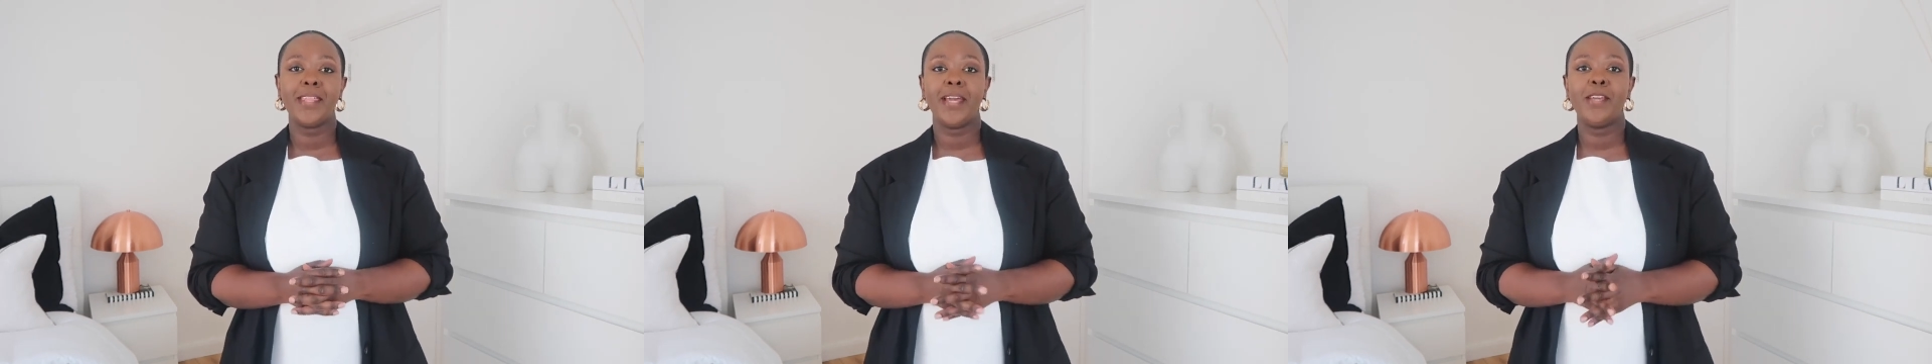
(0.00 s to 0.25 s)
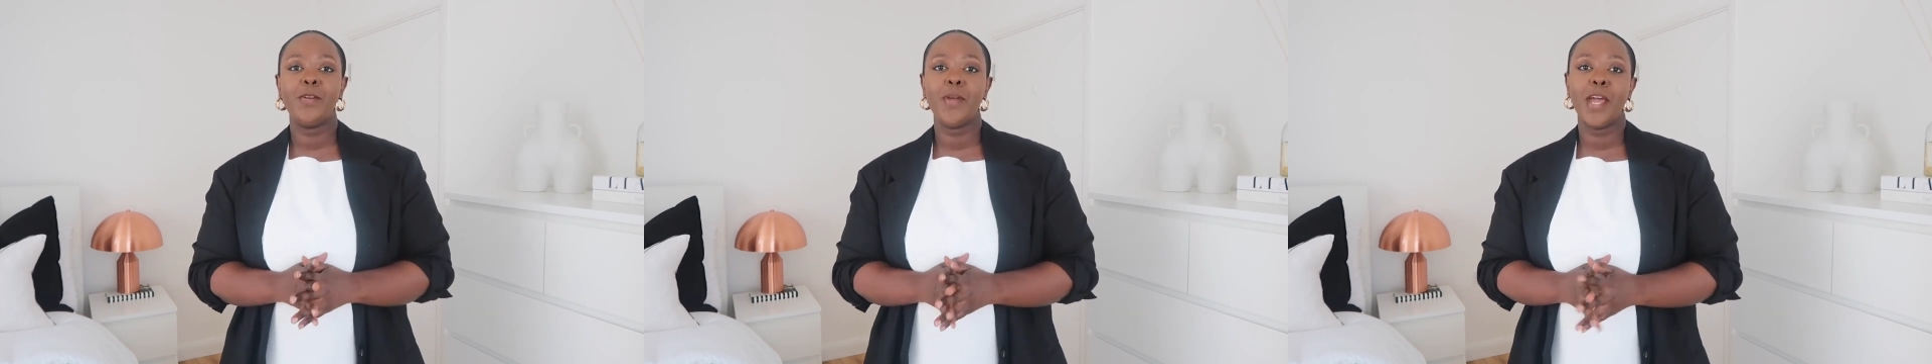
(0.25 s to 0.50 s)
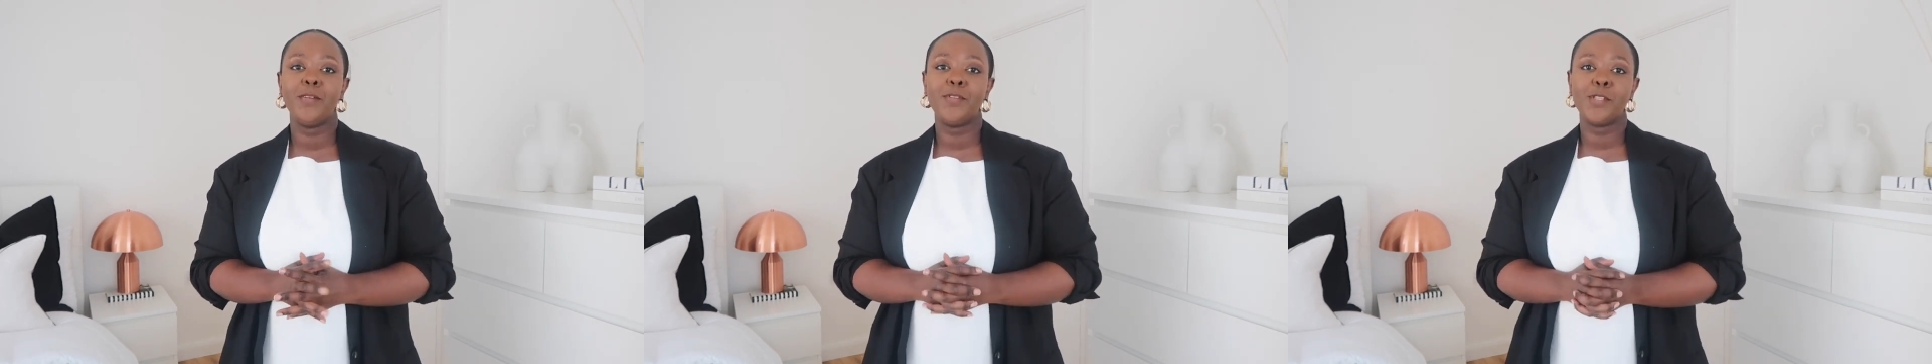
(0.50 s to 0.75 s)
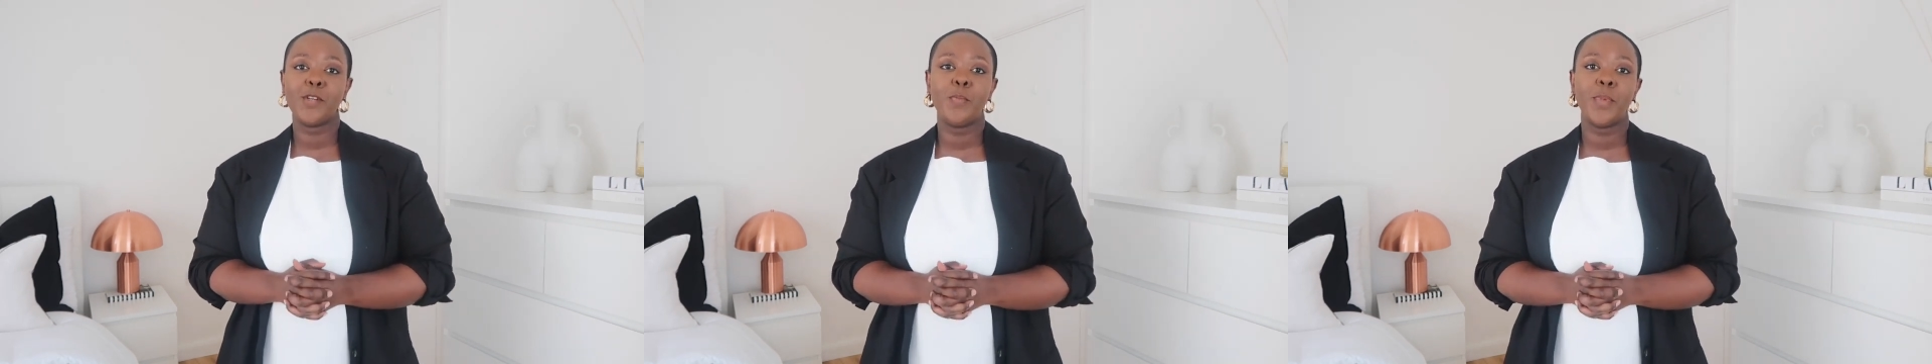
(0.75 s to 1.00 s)
Thank you ever
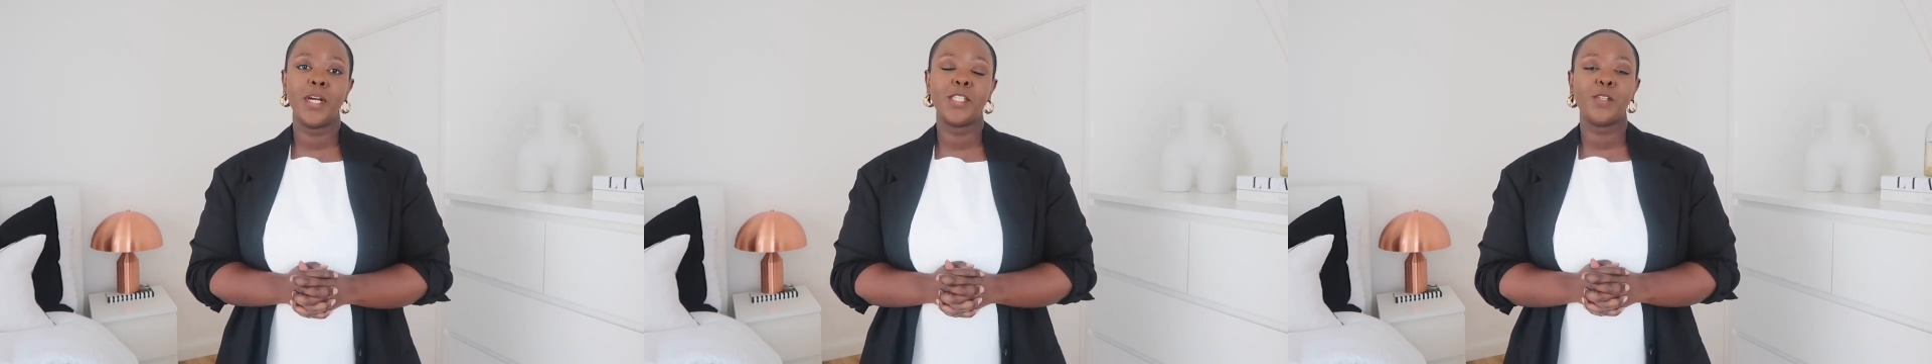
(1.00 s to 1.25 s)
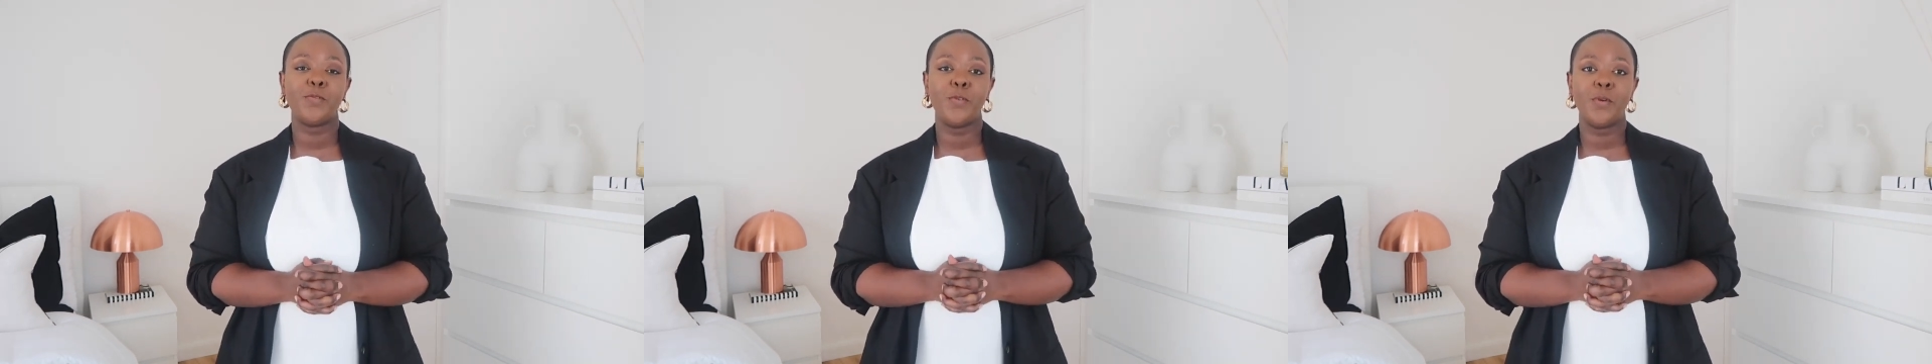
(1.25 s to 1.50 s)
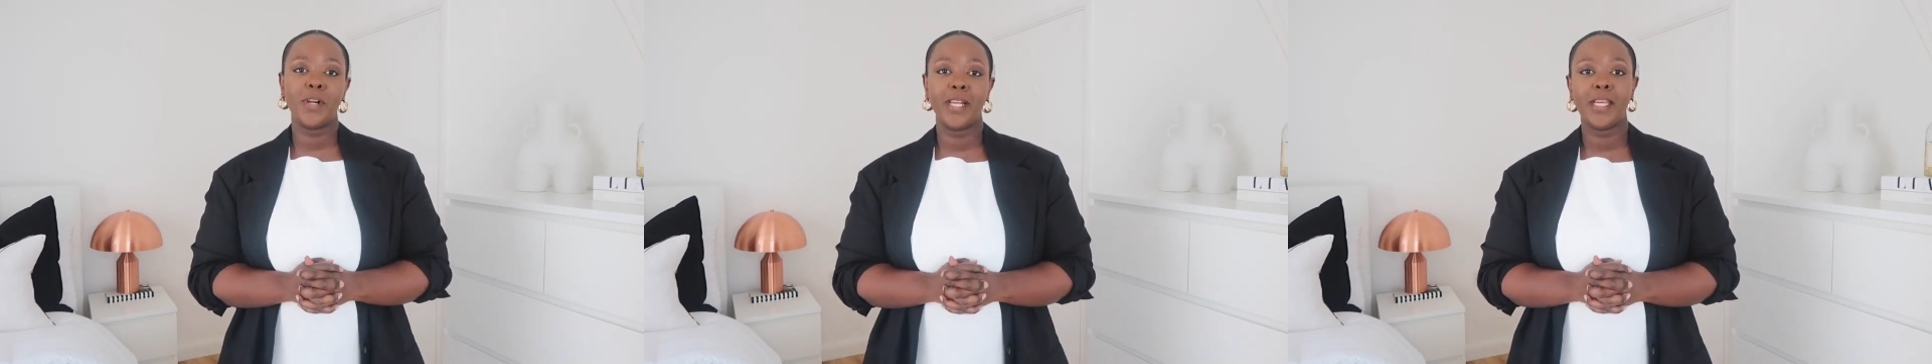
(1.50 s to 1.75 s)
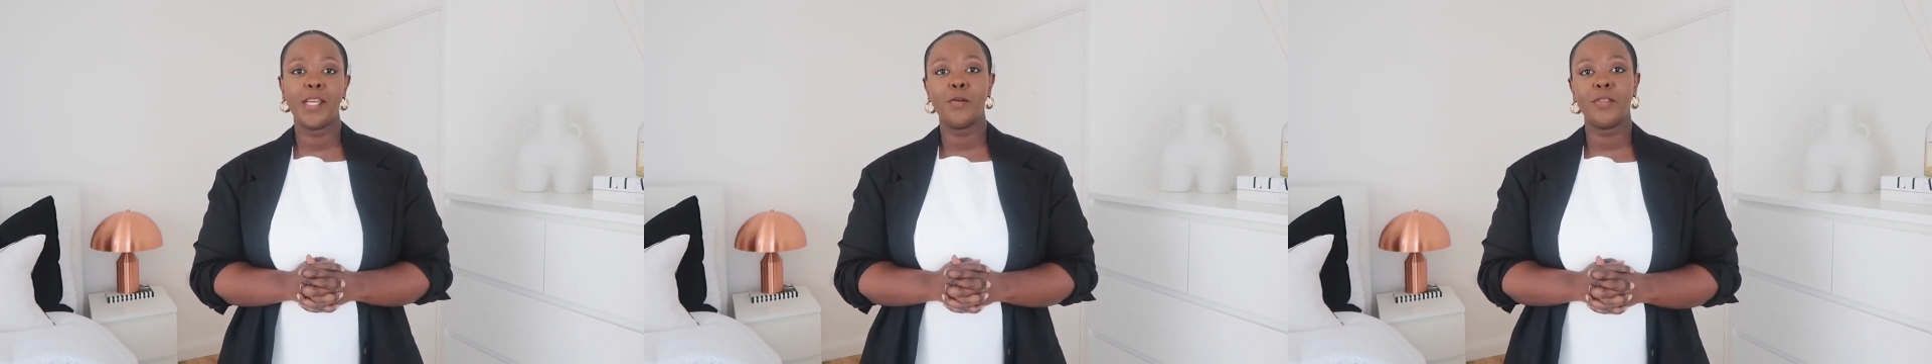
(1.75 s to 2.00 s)
so much for
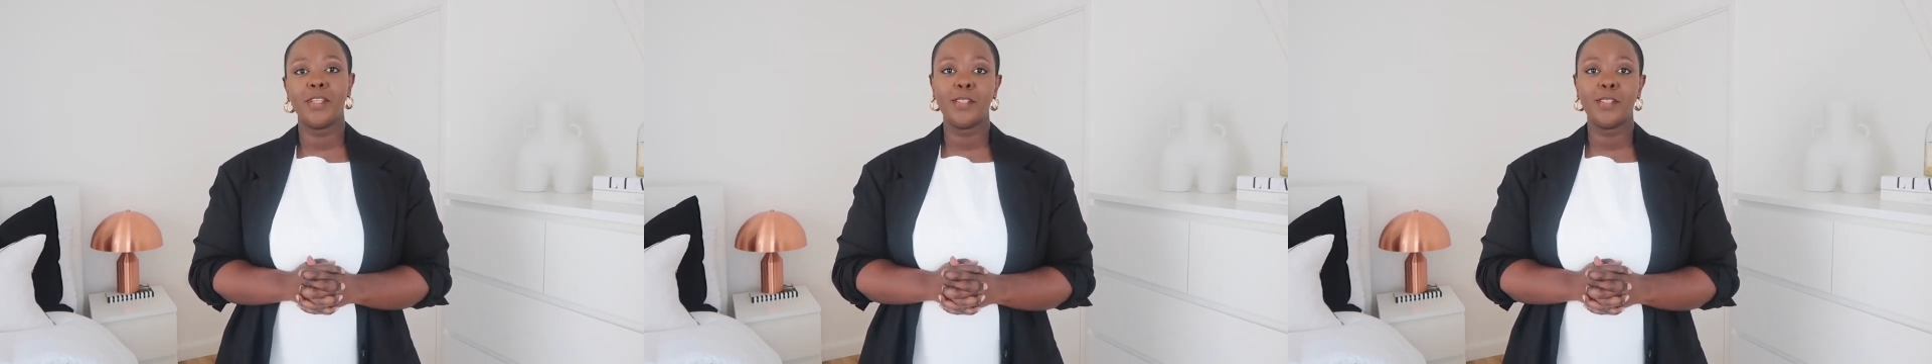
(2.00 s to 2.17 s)
clicking on